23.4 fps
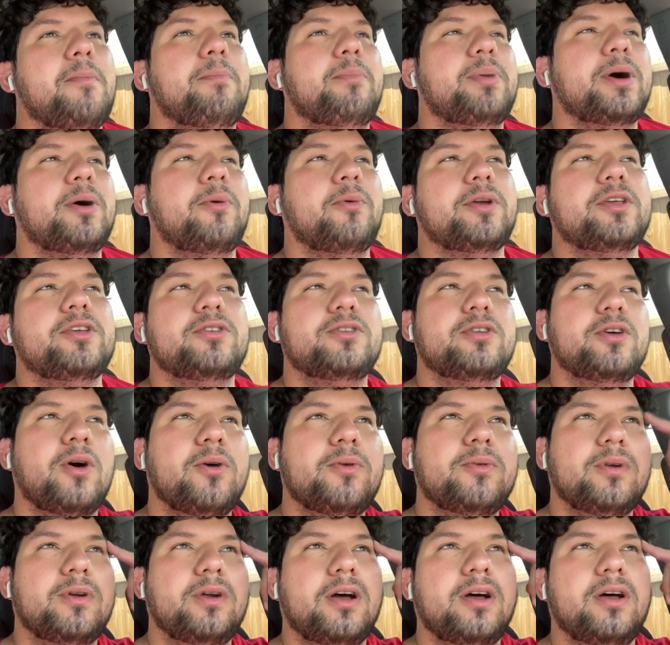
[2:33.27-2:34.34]
But when you
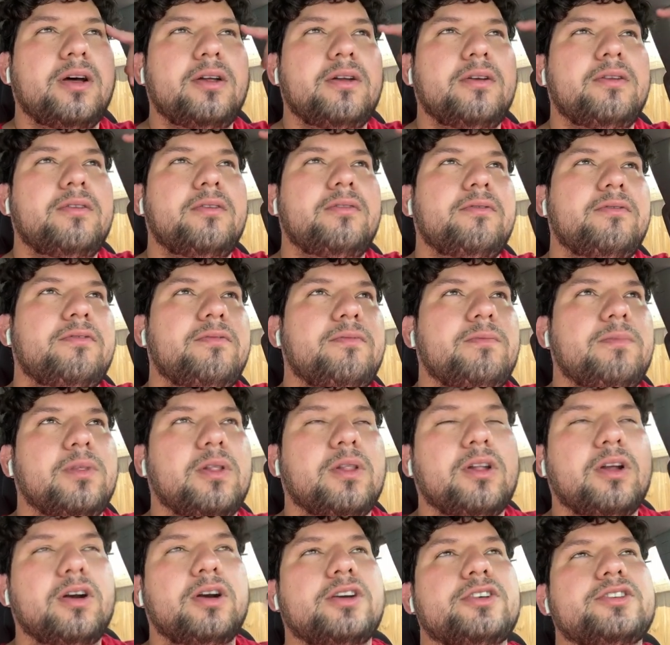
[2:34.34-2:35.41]
don't
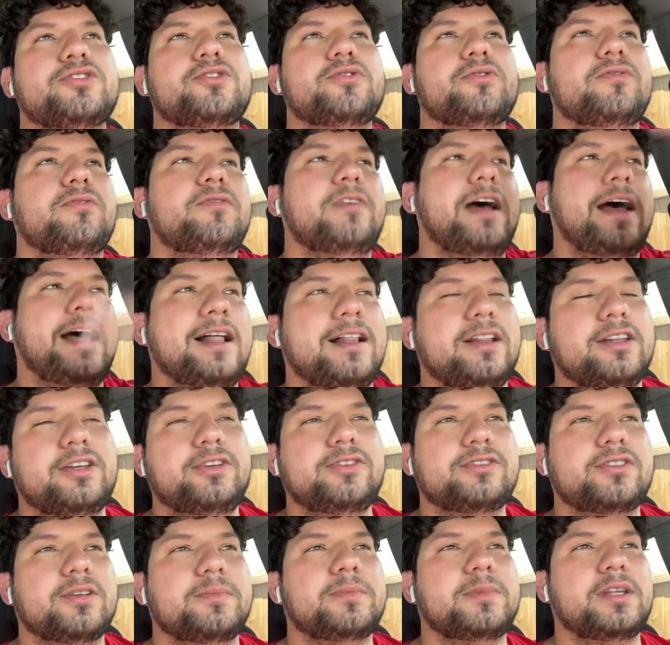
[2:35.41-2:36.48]
learn to value
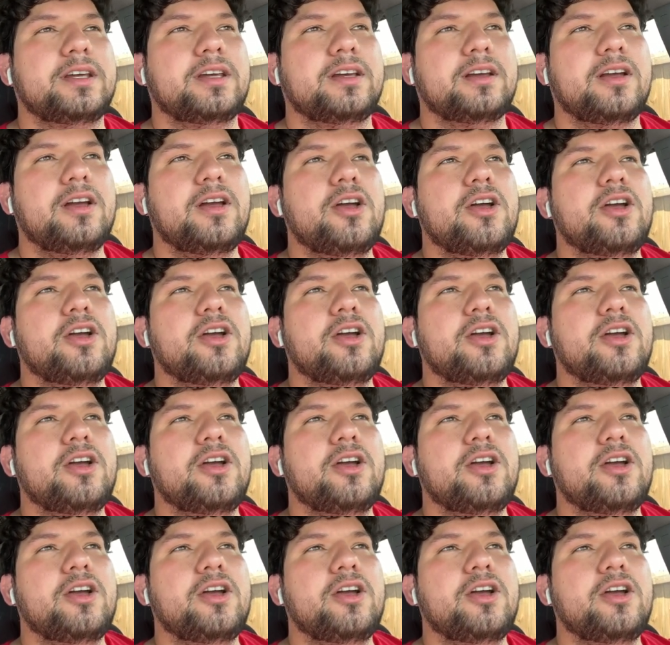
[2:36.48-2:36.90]
something,